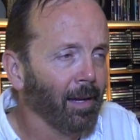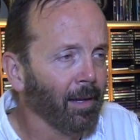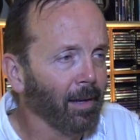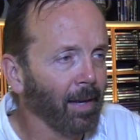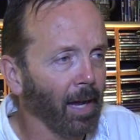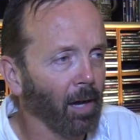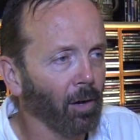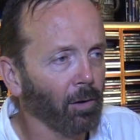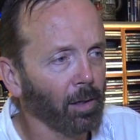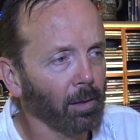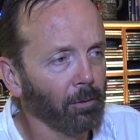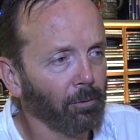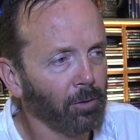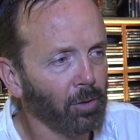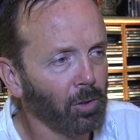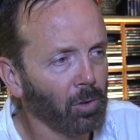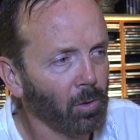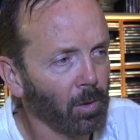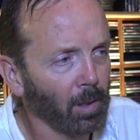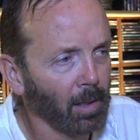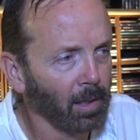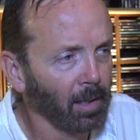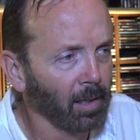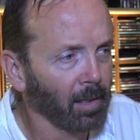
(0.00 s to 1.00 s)
Now, and if
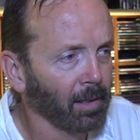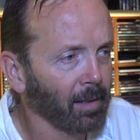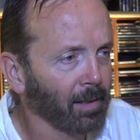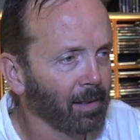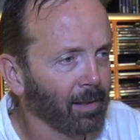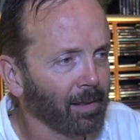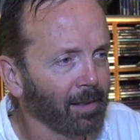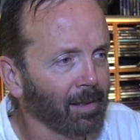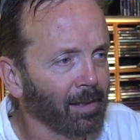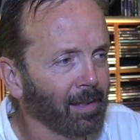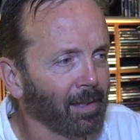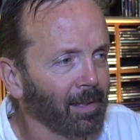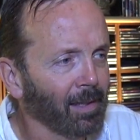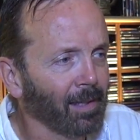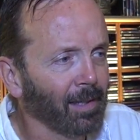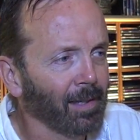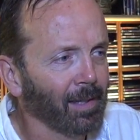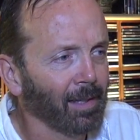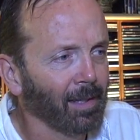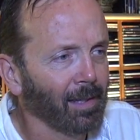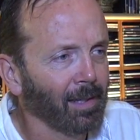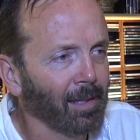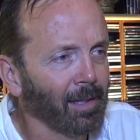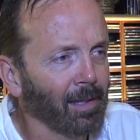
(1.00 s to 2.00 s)
you, uh,
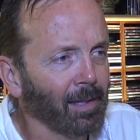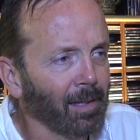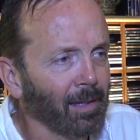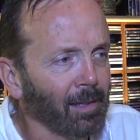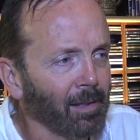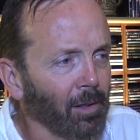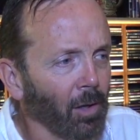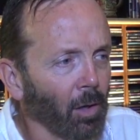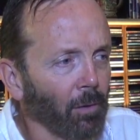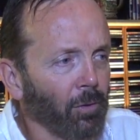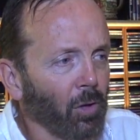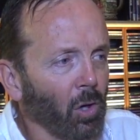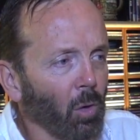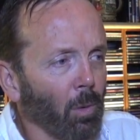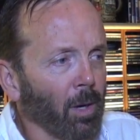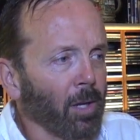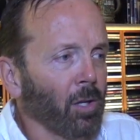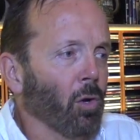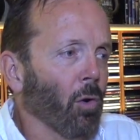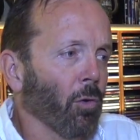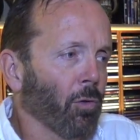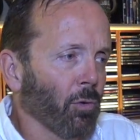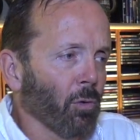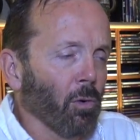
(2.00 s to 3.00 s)
you know, if you don't want to
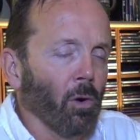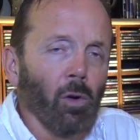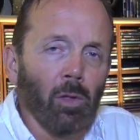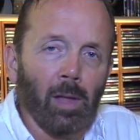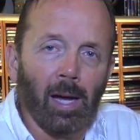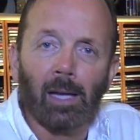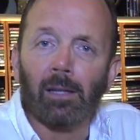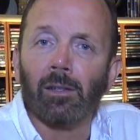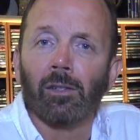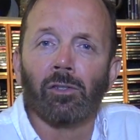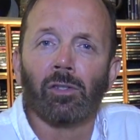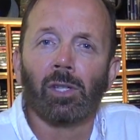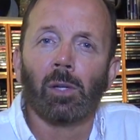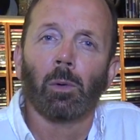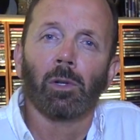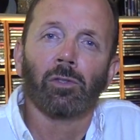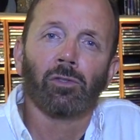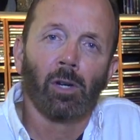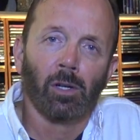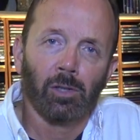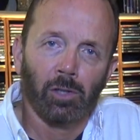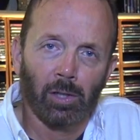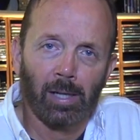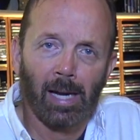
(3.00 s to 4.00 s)
go through all that to see what's
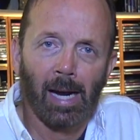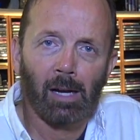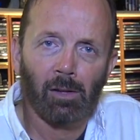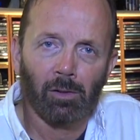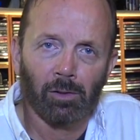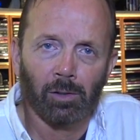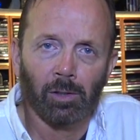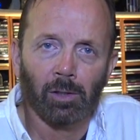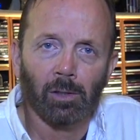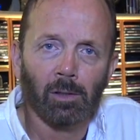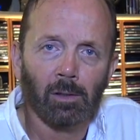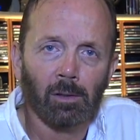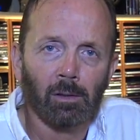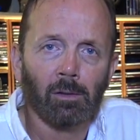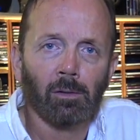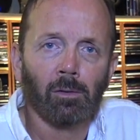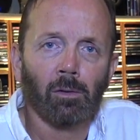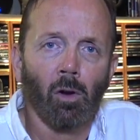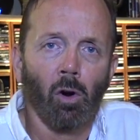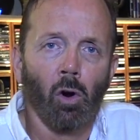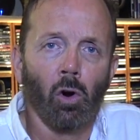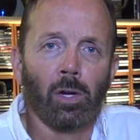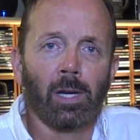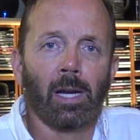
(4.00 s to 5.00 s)
on your calendar,
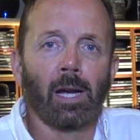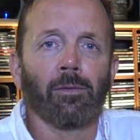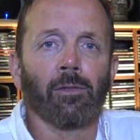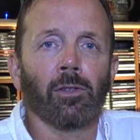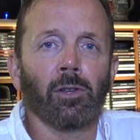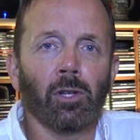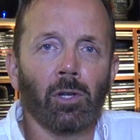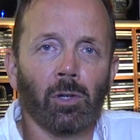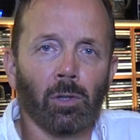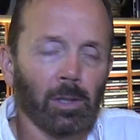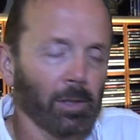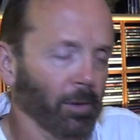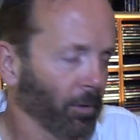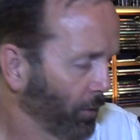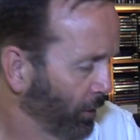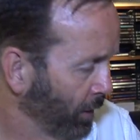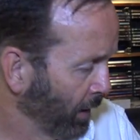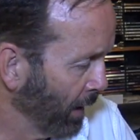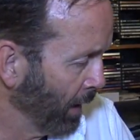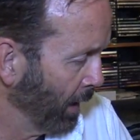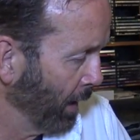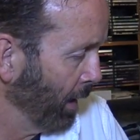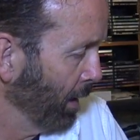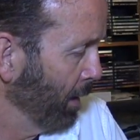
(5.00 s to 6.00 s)
all you have to do is
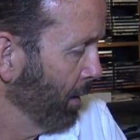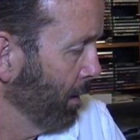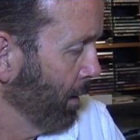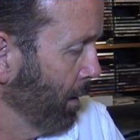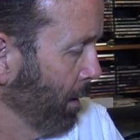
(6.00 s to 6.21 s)
say,